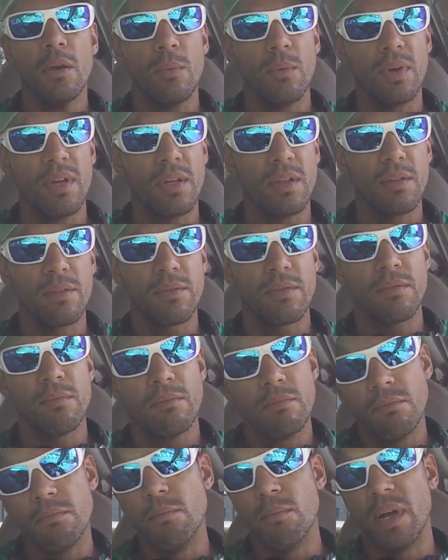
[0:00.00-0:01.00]
with
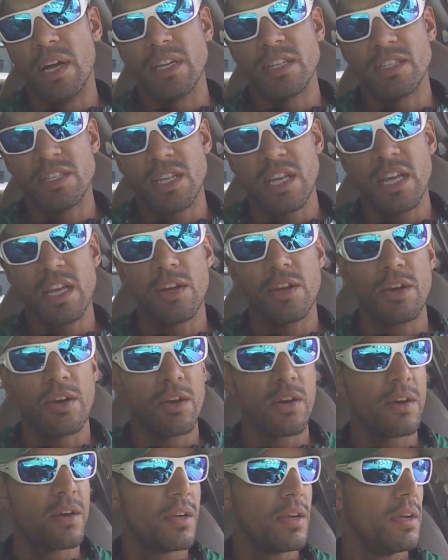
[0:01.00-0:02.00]
my
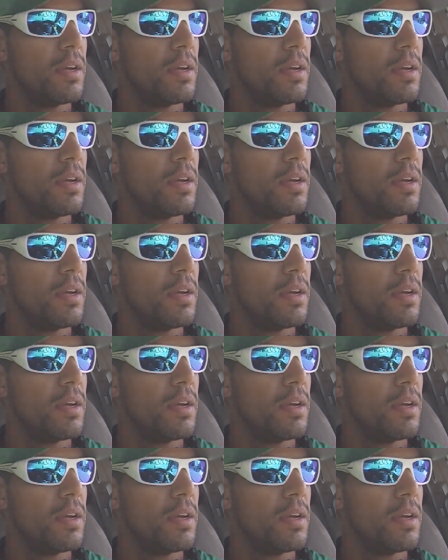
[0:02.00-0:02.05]
stander.